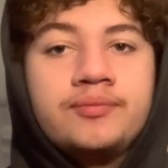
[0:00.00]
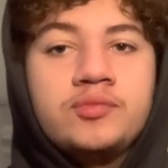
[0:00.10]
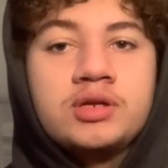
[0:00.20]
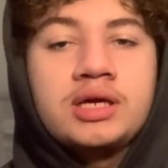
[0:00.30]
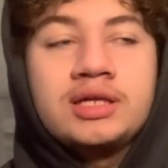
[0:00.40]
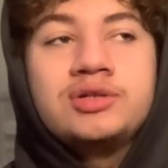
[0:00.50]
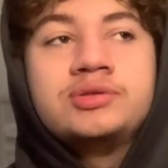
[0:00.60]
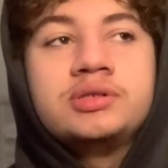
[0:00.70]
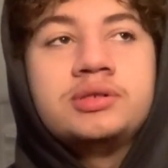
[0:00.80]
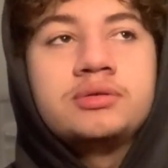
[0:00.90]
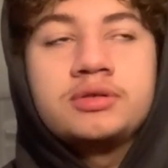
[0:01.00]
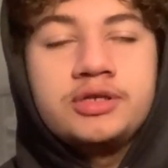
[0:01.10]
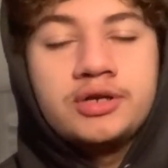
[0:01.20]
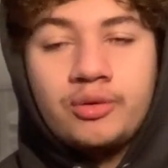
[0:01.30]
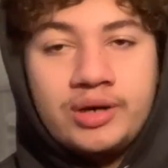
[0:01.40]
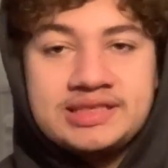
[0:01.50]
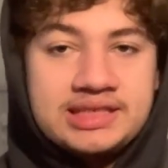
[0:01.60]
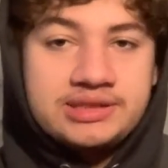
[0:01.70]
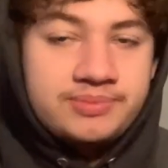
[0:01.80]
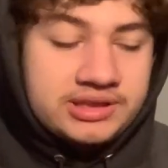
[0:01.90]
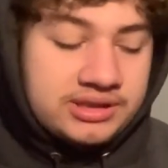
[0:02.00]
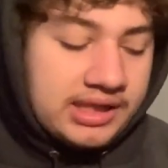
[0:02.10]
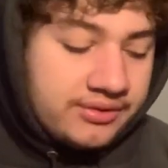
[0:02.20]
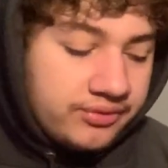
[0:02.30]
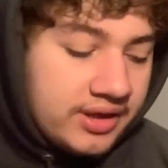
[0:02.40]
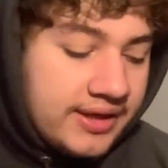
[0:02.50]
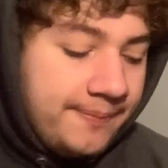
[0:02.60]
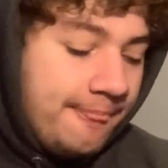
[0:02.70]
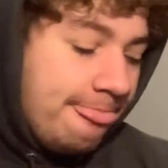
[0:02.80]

You're not wasting as much line with that.